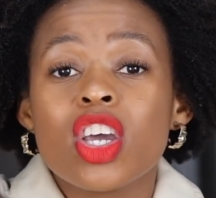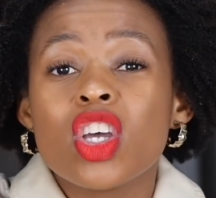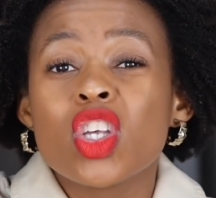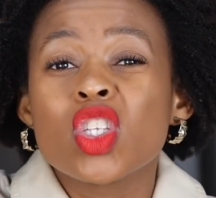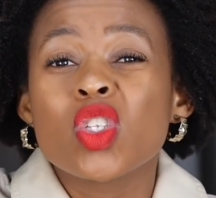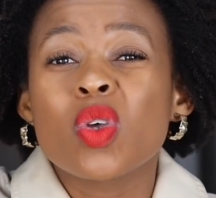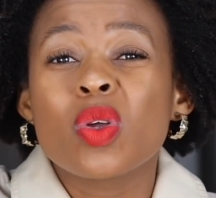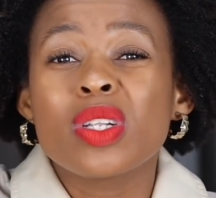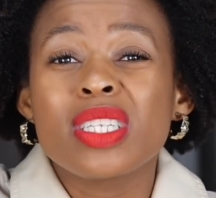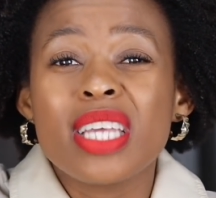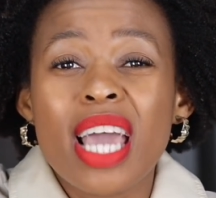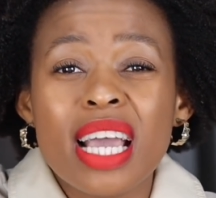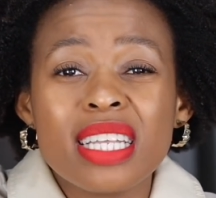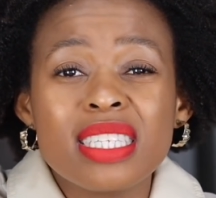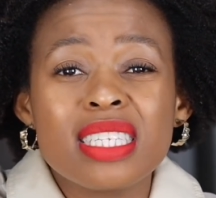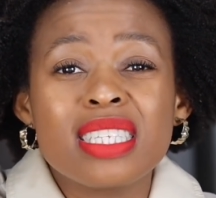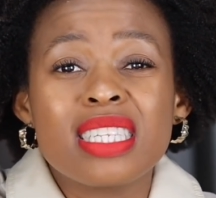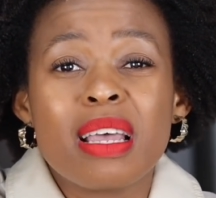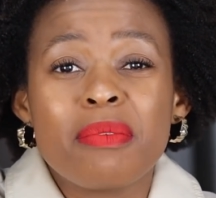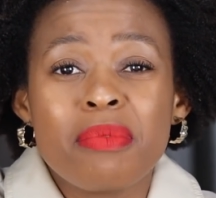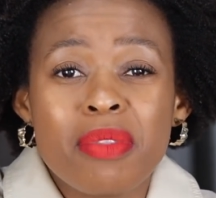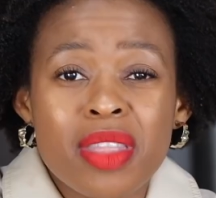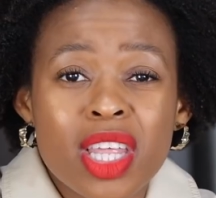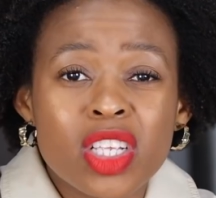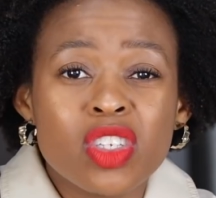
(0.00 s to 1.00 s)
So tax is
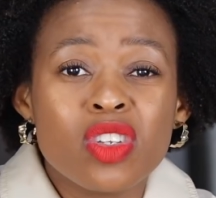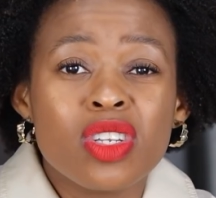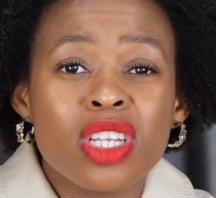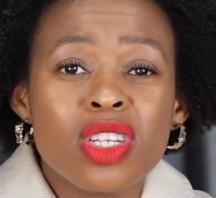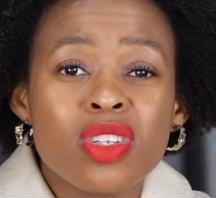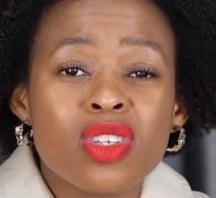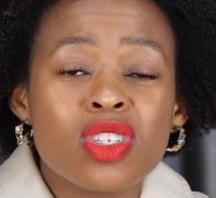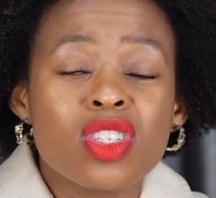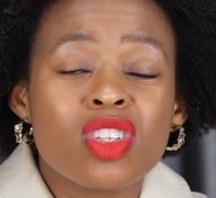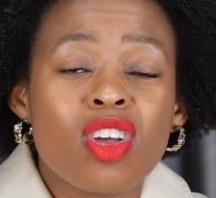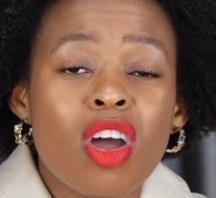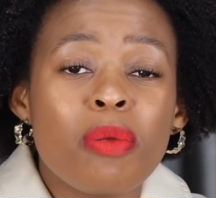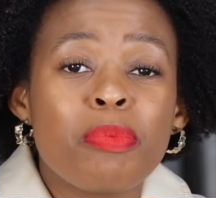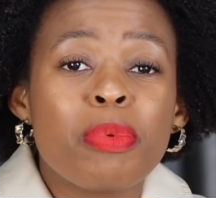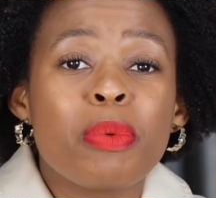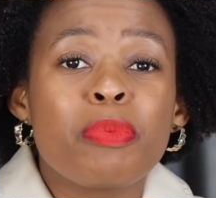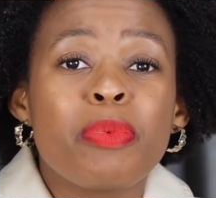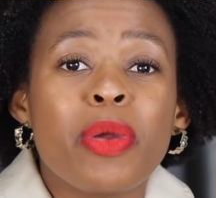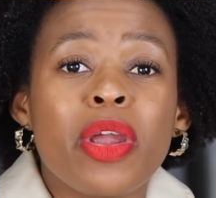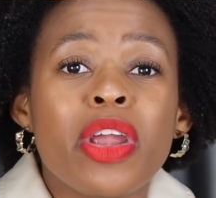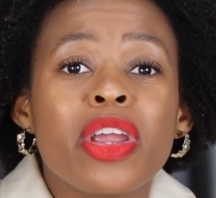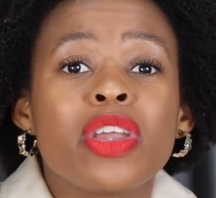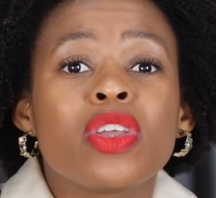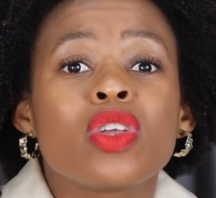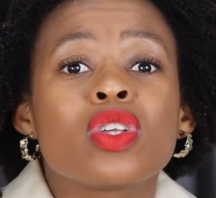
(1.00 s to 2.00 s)
something that you need to start
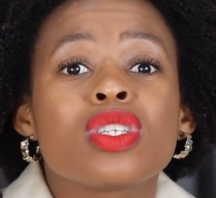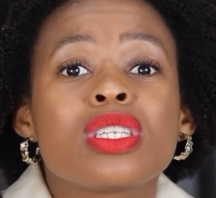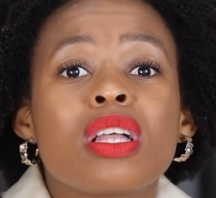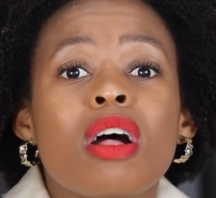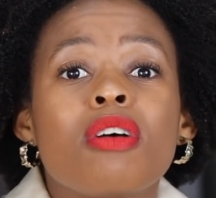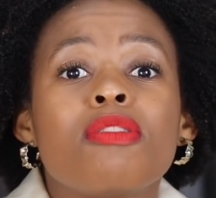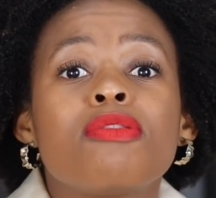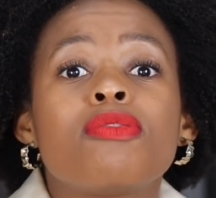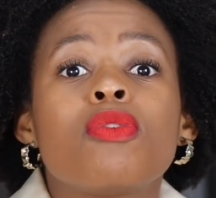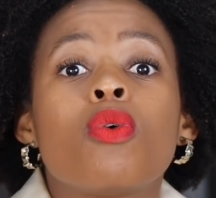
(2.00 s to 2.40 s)
preparing yourself